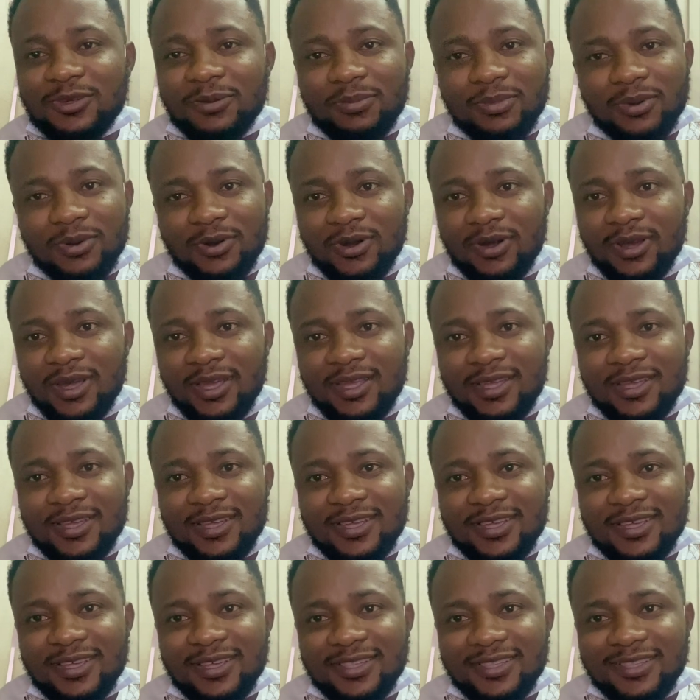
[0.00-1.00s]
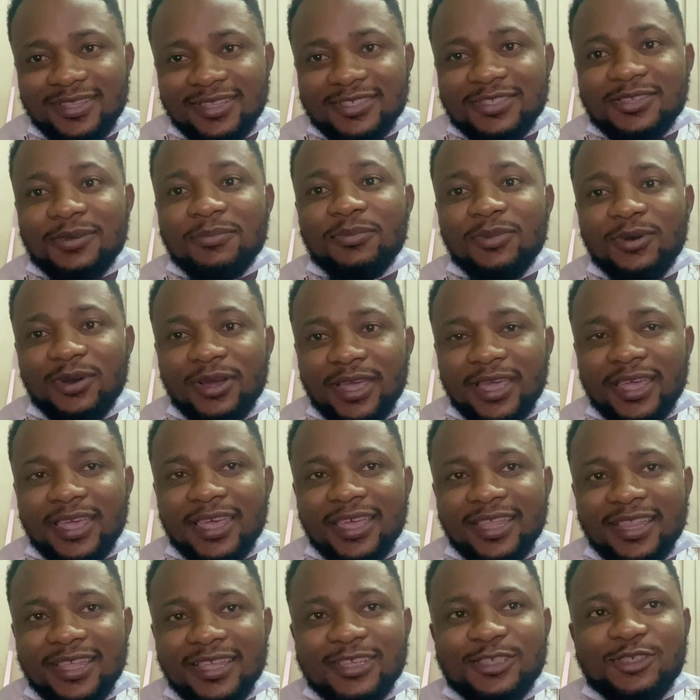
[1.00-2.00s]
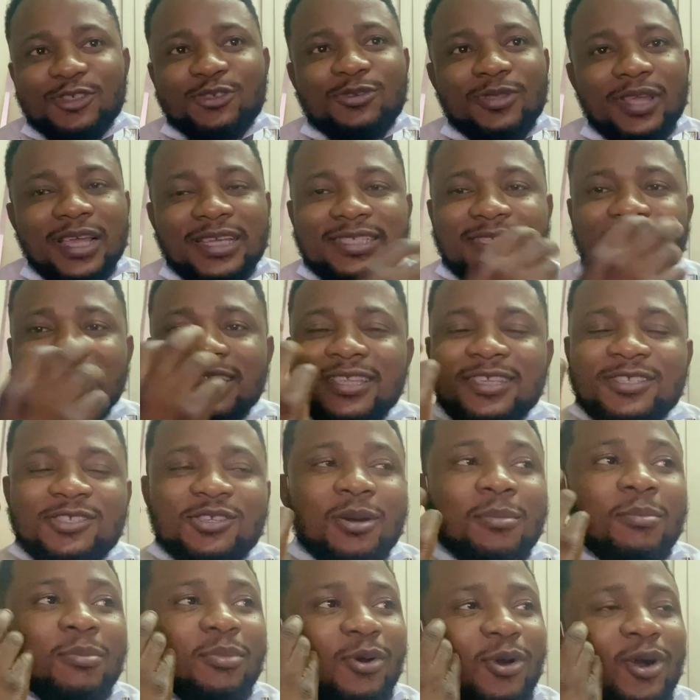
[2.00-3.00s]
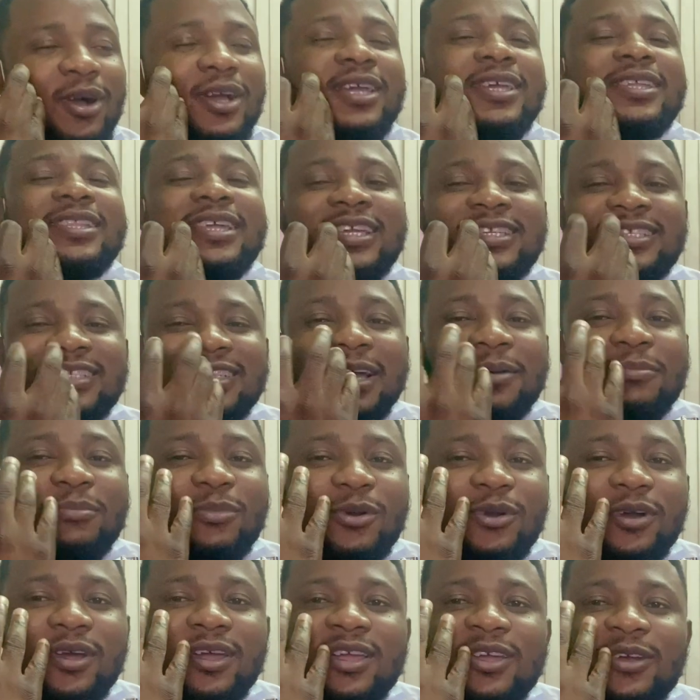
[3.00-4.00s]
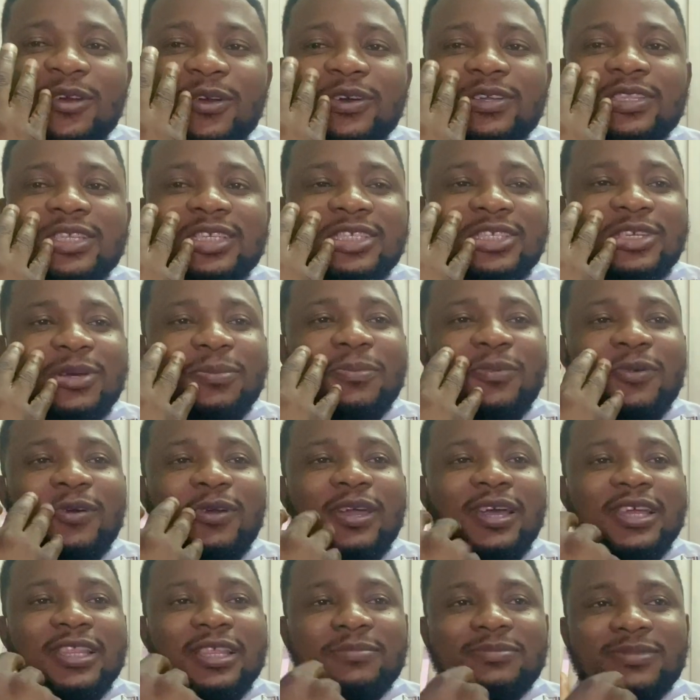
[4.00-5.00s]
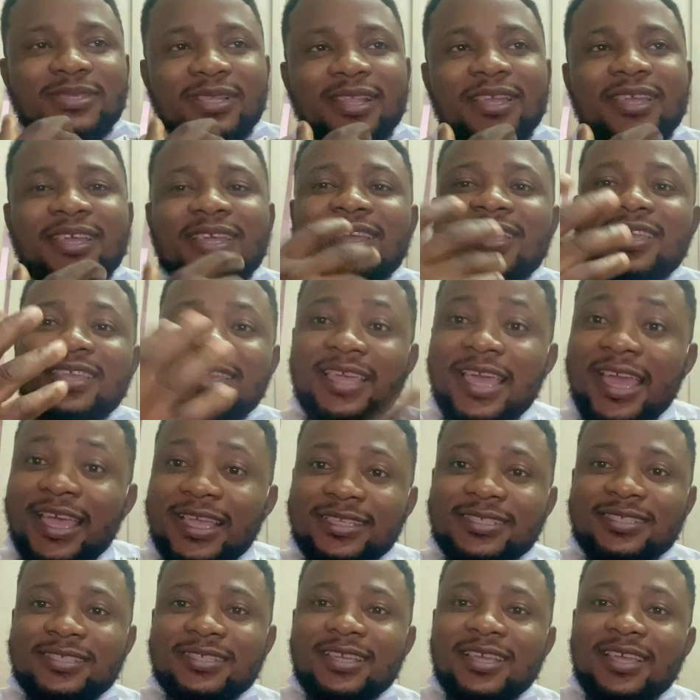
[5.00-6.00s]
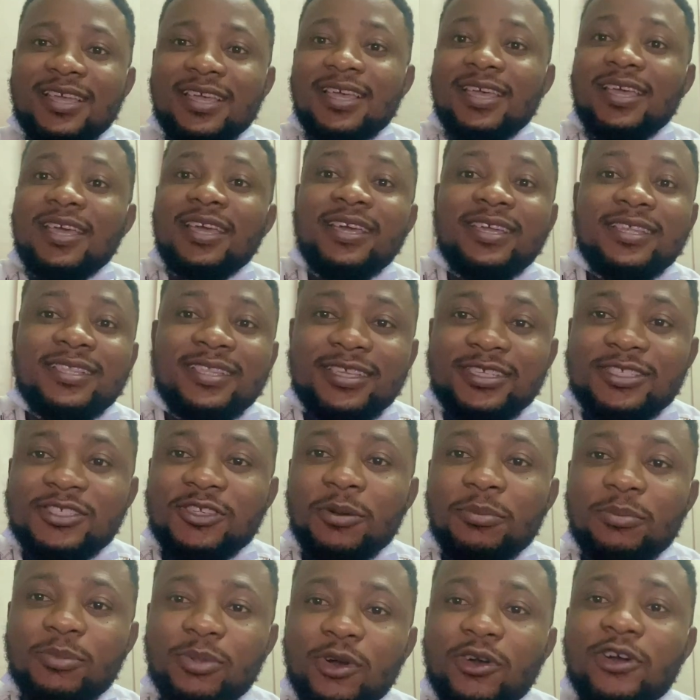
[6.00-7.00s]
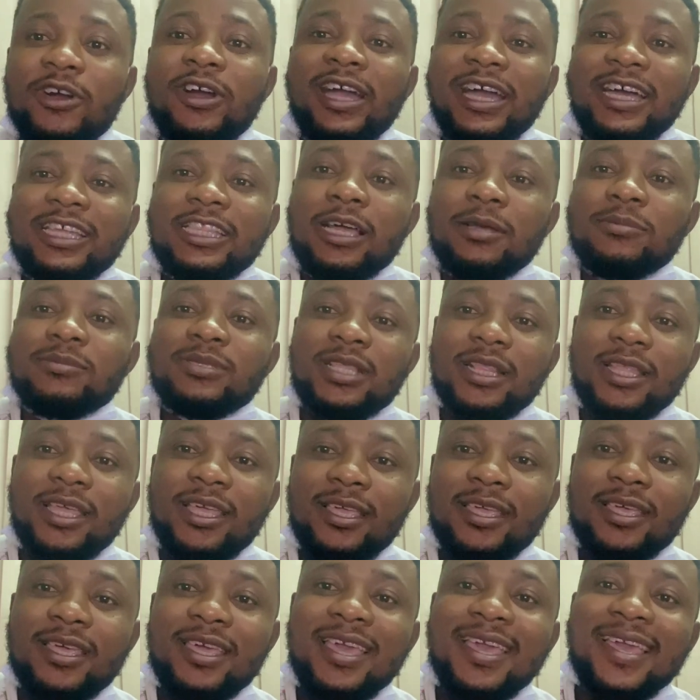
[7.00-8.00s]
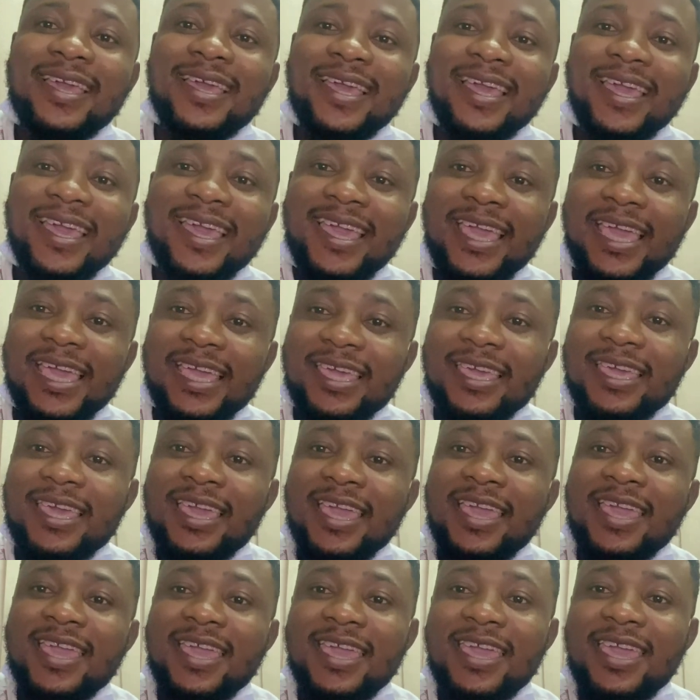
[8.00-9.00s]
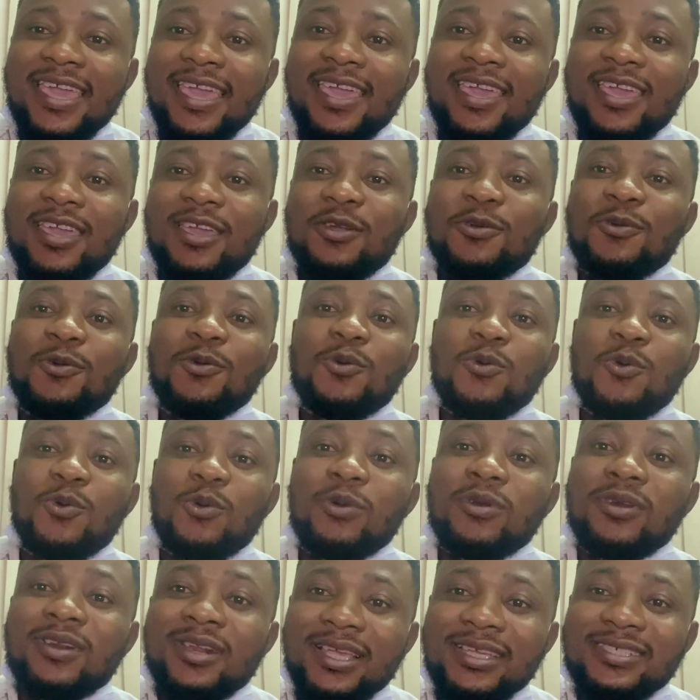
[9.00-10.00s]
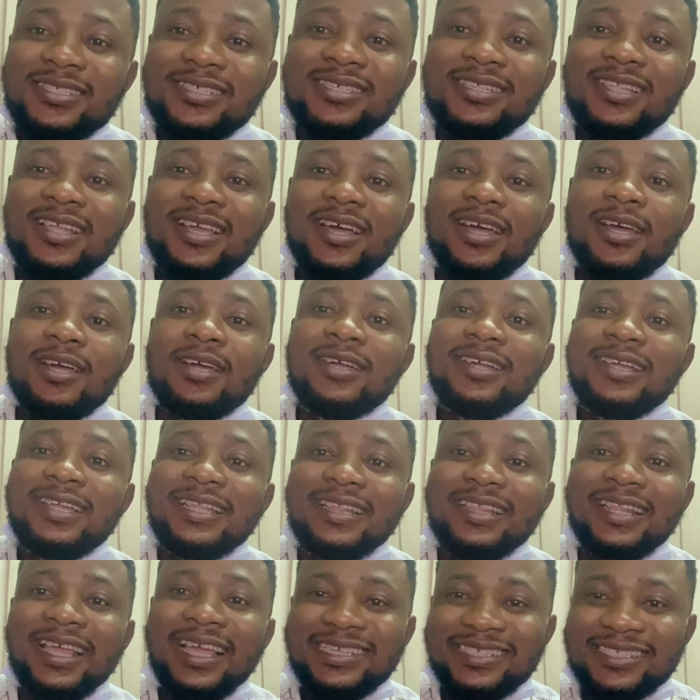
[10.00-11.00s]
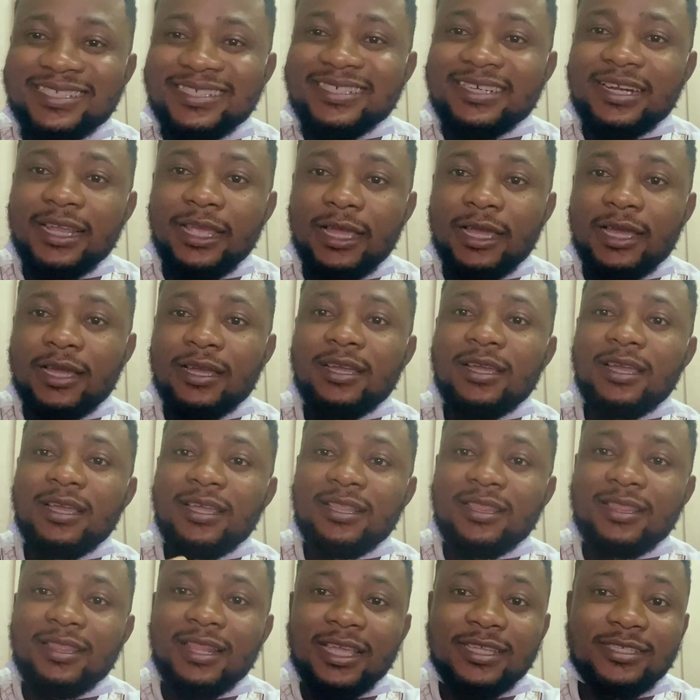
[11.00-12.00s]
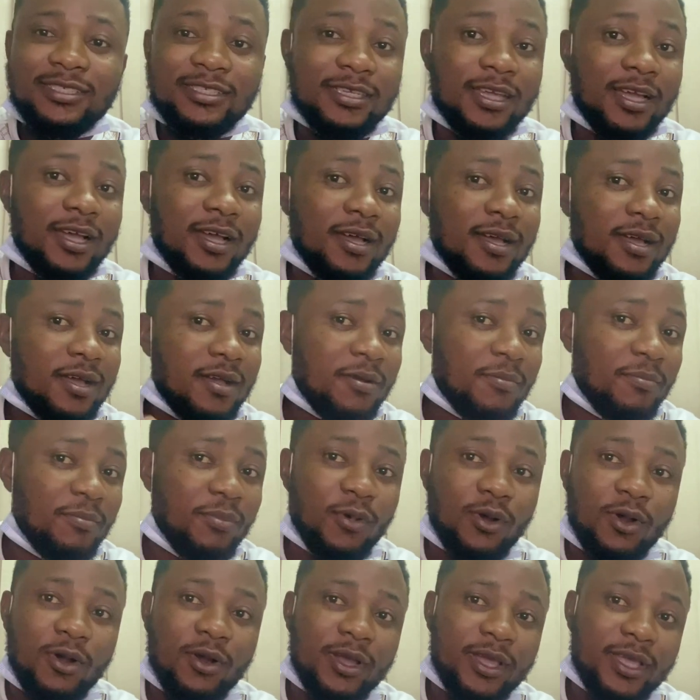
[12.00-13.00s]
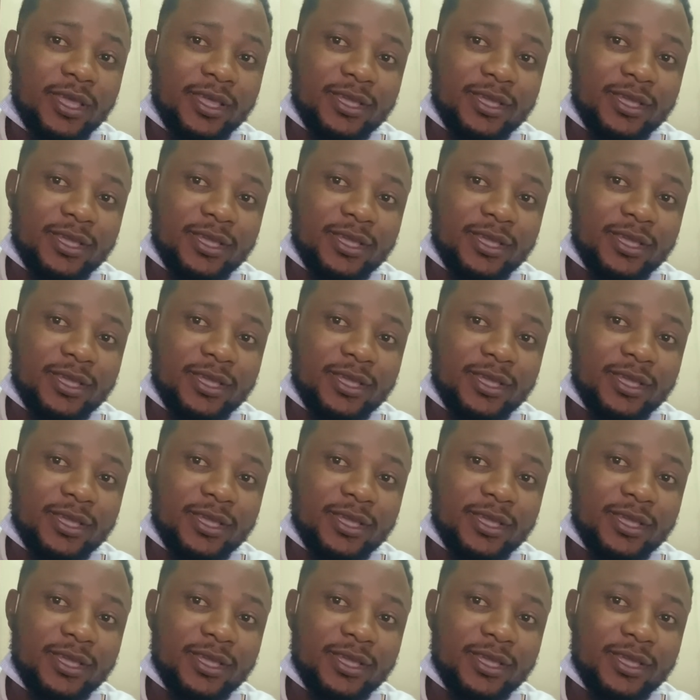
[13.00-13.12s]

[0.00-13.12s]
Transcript: boy this a boy again should i say this a boy ninja boy or this a boy adams link yes this your boy adams link aka original nigeria ninja boy